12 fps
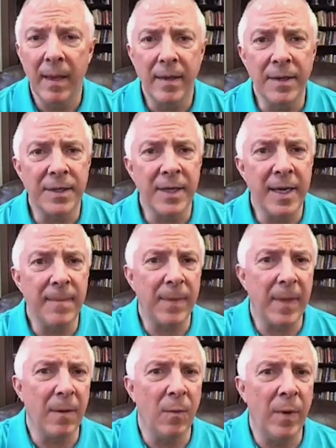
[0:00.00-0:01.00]
You see,
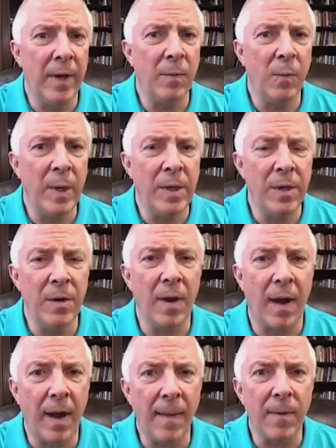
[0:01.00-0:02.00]
when you
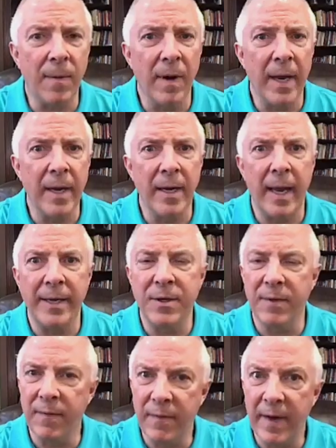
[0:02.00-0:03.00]
operate at
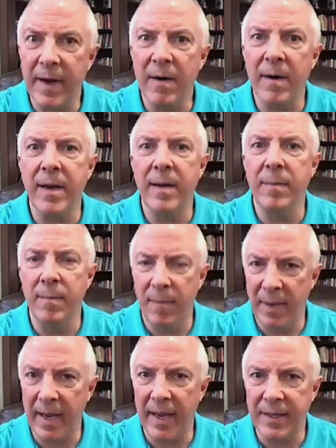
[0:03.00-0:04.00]
your very
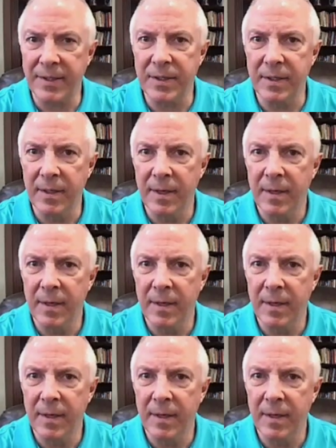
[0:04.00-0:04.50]
best,